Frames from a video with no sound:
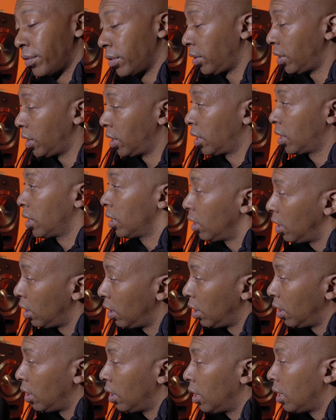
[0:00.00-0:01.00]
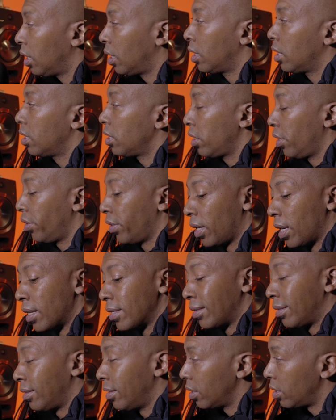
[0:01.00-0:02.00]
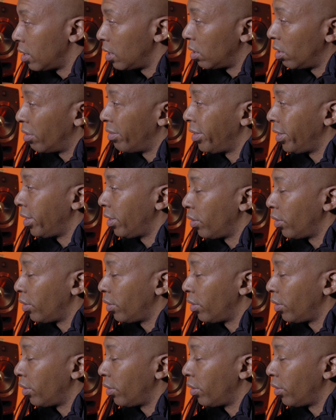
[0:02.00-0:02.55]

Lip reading: to just tell you guys that this is only,